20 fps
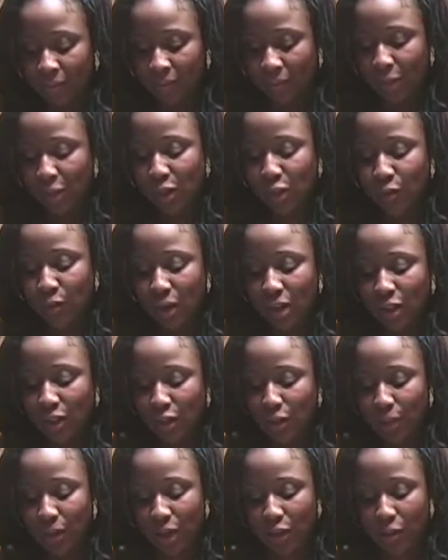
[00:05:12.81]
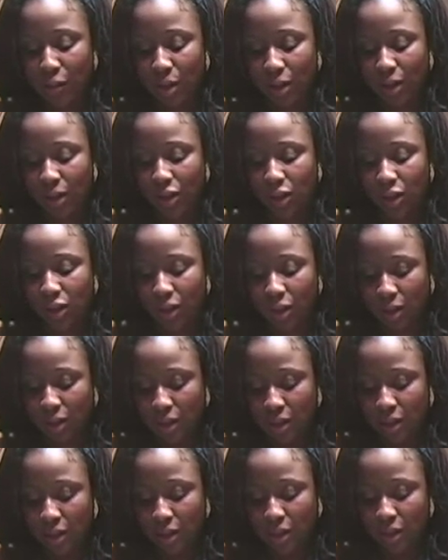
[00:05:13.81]
We do want a little bit of crunch.
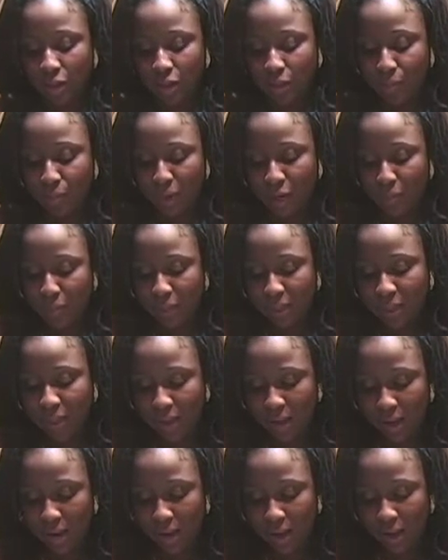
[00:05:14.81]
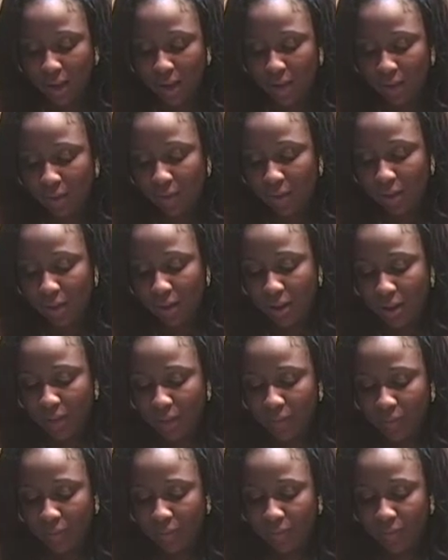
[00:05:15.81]
So the bigger pieces I'll cut in half
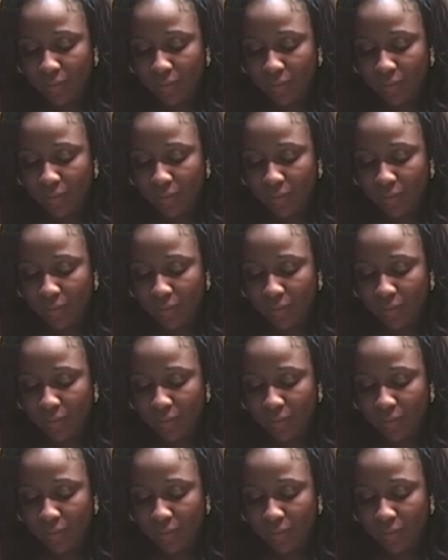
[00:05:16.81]
again.